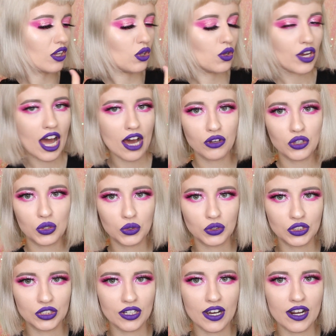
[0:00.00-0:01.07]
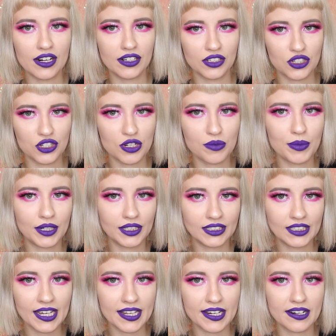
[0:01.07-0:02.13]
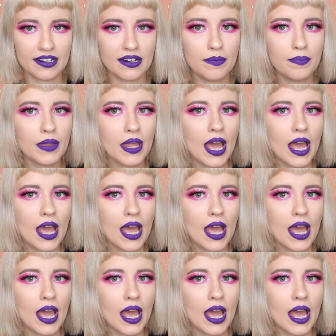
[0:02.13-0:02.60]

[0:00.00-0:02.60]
Look how used they are, the shimmers here.